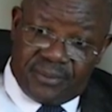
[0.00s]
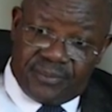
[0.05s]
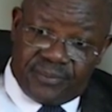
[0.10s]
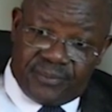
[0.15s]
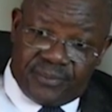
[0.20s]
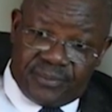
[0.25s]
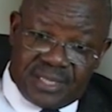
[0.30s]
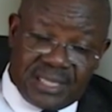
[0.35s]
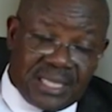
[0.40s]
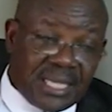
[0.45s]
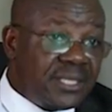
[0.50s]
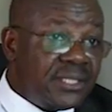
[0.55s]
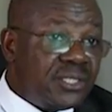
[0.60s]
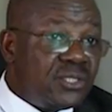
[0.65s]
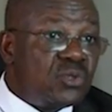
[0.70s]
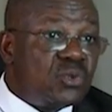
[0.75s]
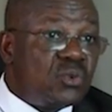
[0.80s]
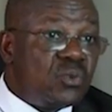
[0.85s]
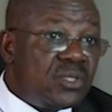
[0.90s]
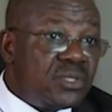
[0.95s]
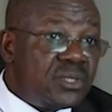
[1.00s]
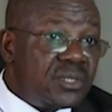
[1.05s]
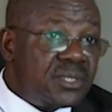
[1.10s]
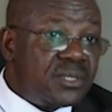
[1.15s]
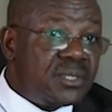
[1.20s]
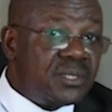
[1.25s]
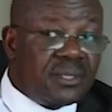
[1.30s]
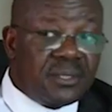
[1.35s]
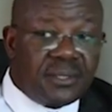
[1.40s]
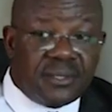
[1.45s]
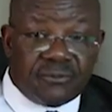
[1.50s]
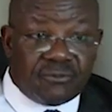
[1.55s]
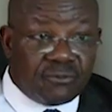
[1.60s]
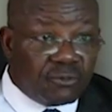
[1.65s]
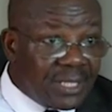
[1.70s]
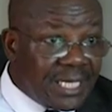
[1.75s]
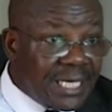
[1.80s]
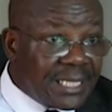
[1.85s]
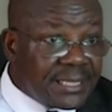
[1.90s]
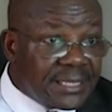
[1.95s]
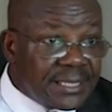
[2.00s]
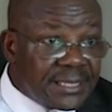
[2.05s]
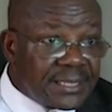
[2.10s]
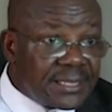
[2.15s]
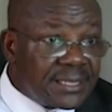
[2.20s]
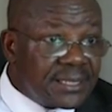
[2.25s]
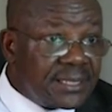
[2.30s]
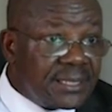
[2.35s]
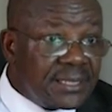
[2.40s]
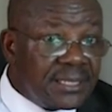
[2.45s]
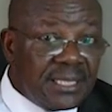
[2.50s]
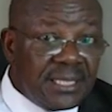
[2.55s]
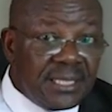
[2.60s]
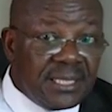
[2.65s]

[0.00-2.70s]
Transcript: sliding towards the Fulanis.